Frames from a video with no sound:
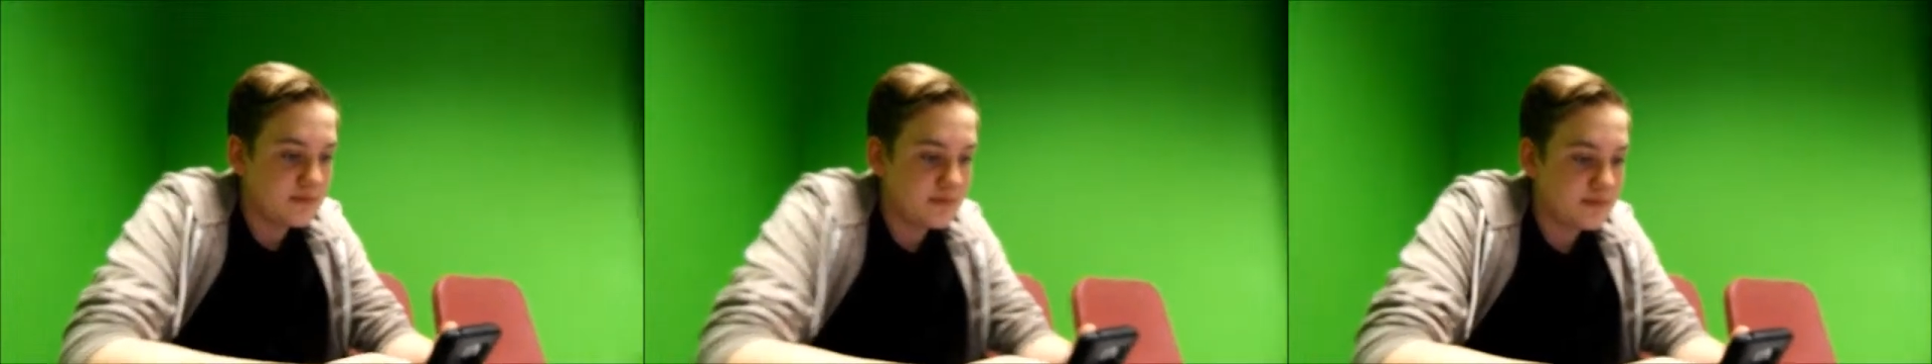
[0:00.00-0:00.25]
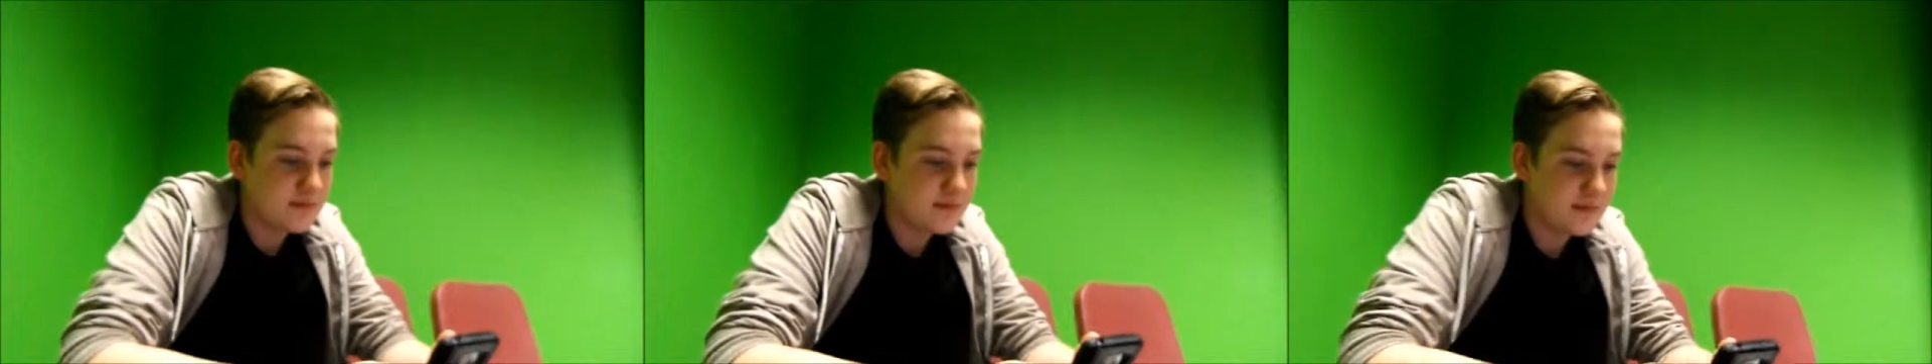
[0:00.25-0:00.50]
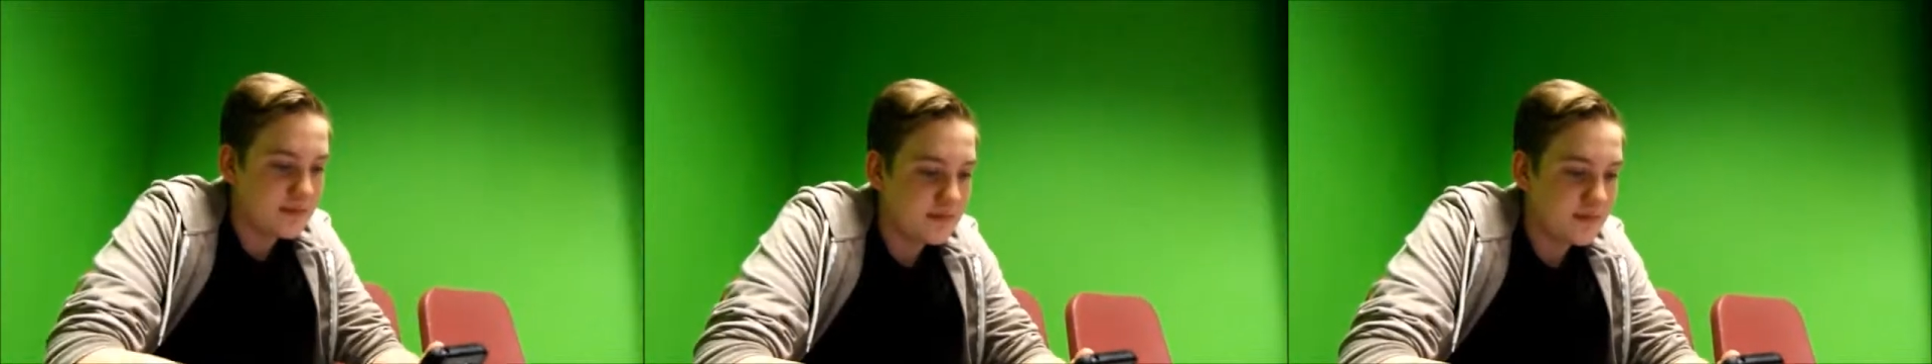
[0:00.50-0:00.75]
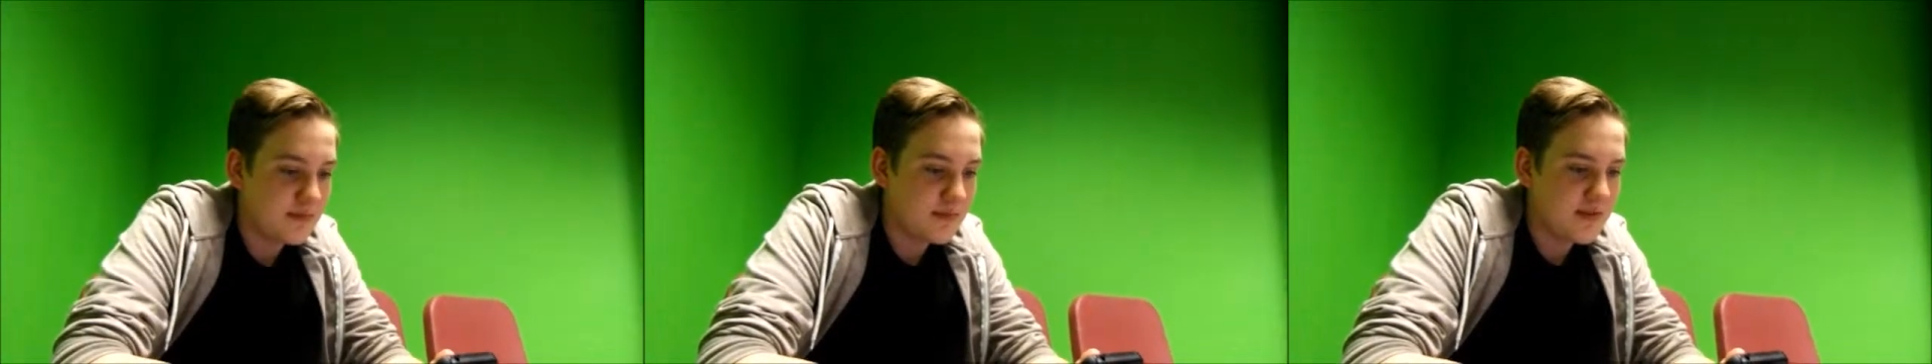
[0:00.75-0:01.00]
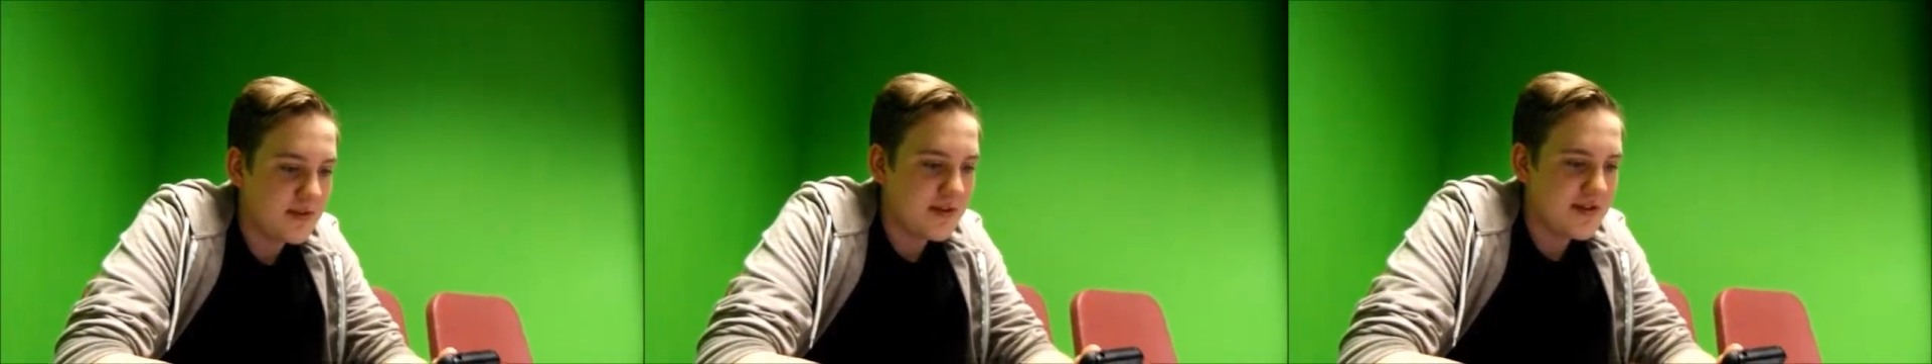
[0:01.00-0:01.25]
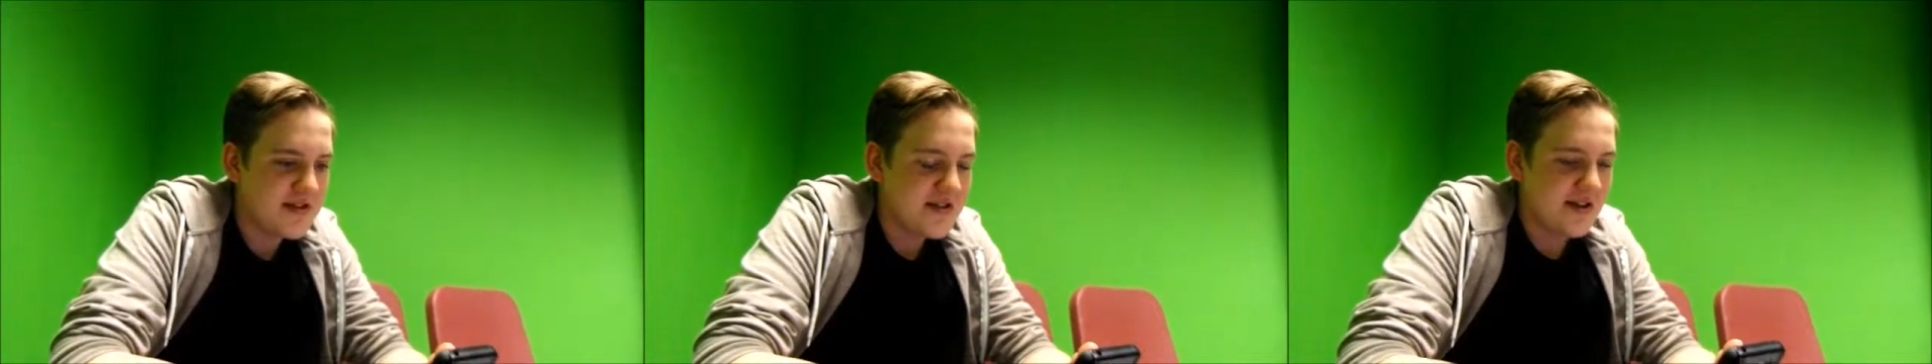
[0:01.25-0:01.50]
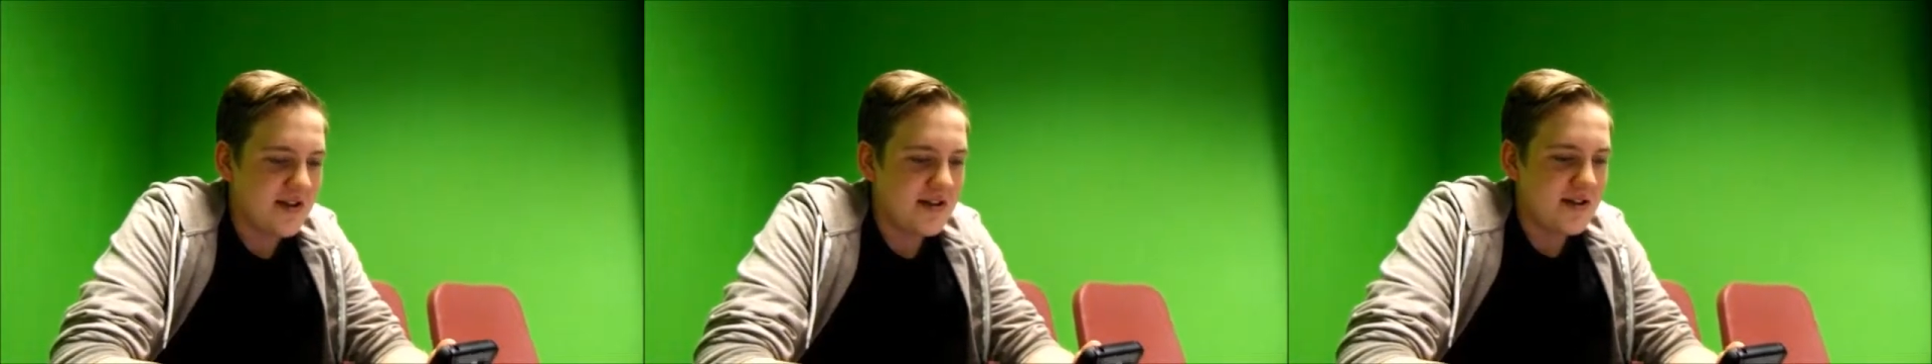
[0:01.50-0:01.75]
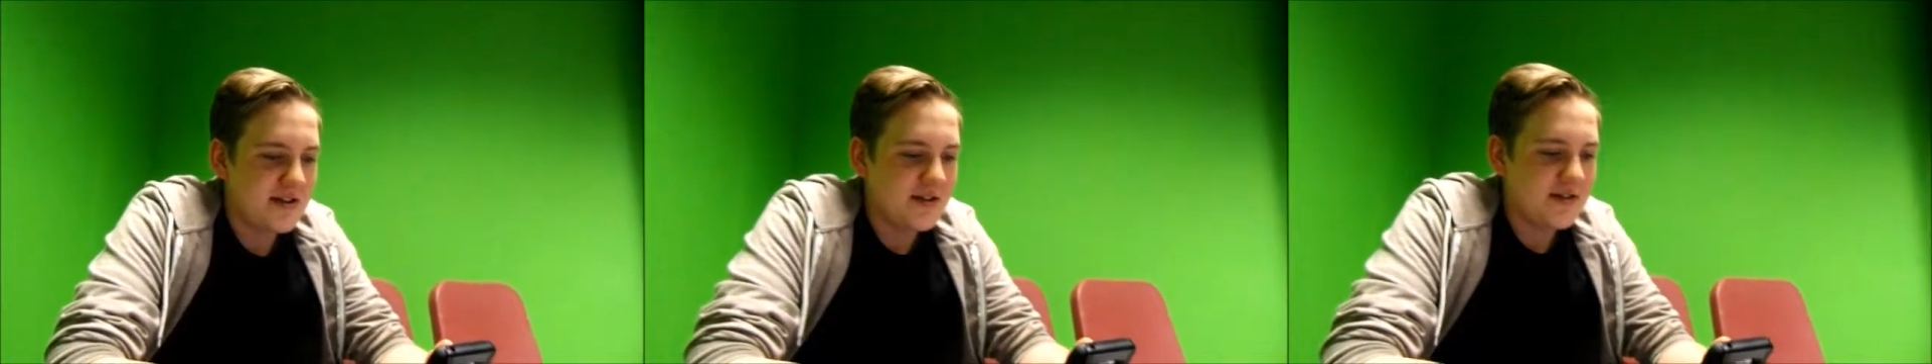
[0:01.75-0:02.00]
It's Dennis on fire and AmazingPhil,
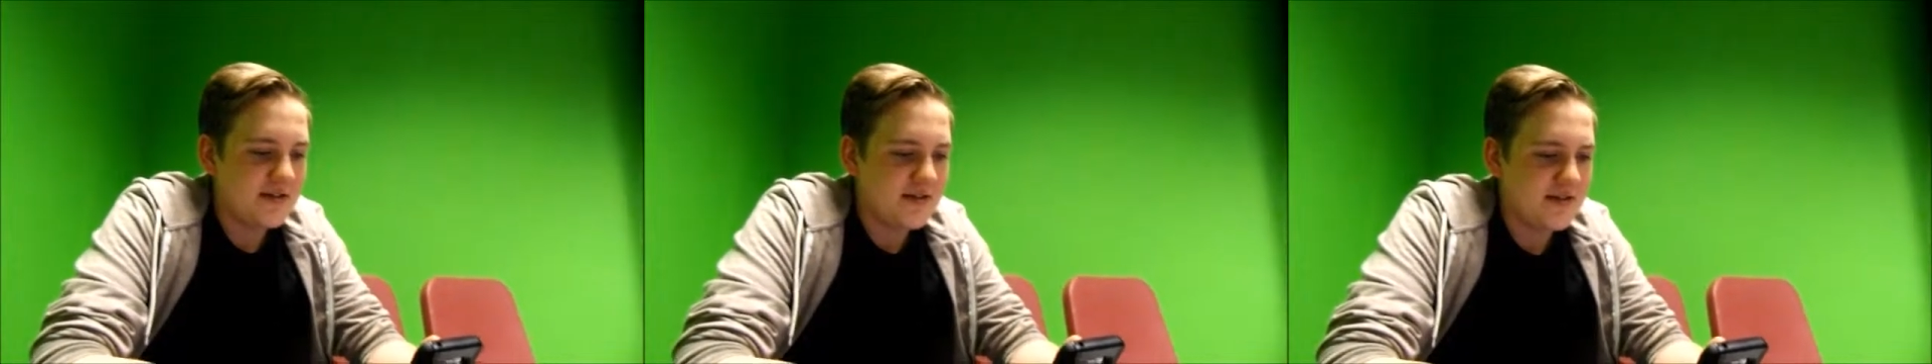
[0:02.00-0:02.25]
right?